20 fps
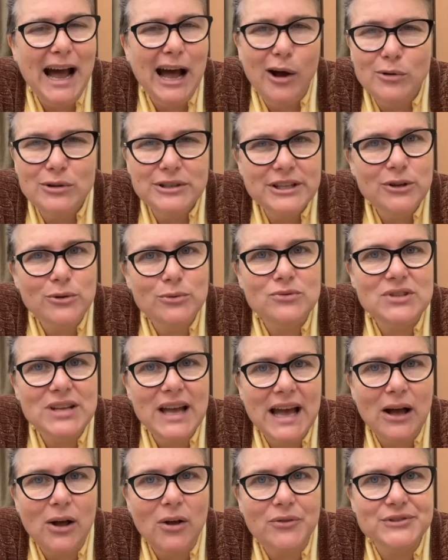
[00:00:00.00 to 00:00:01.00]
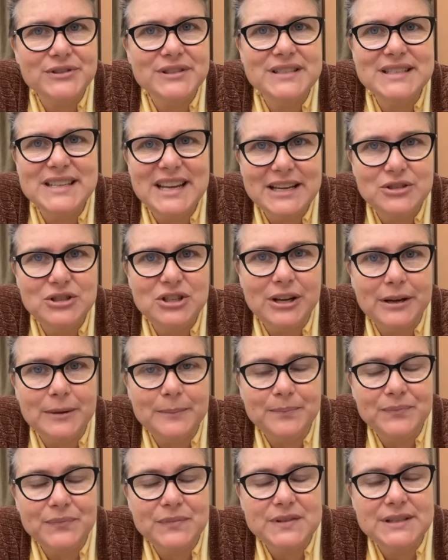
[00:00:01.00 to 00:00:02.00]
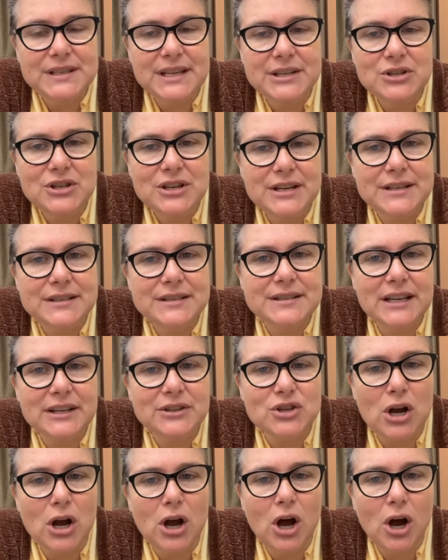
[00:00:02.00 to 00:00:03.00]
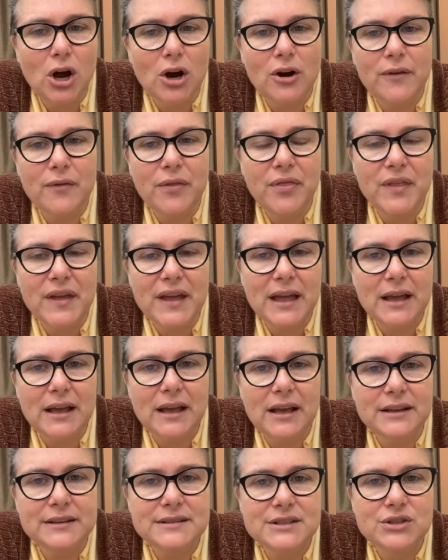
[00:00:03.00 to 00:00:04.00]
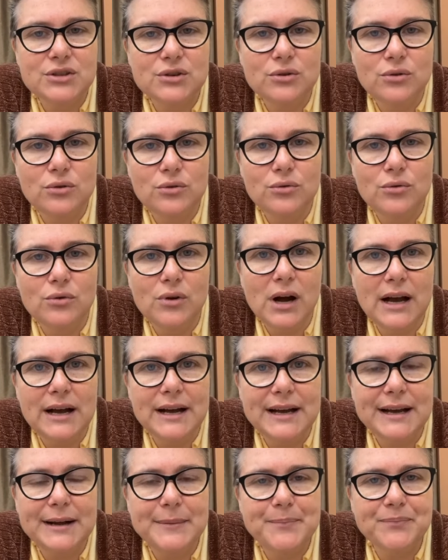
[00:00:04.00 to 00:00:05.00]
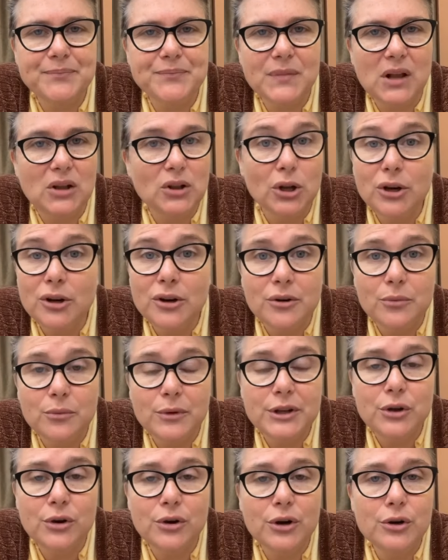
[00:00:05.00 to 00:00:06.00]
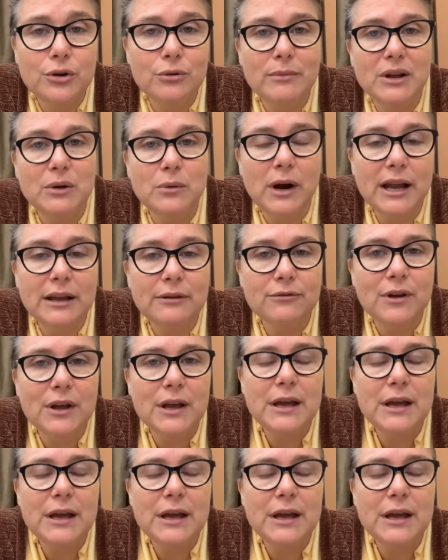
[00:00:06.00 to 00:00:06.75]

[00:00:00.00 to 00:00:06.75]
how do you tell station? Station is such a hard thing to learn when you're a new midwife.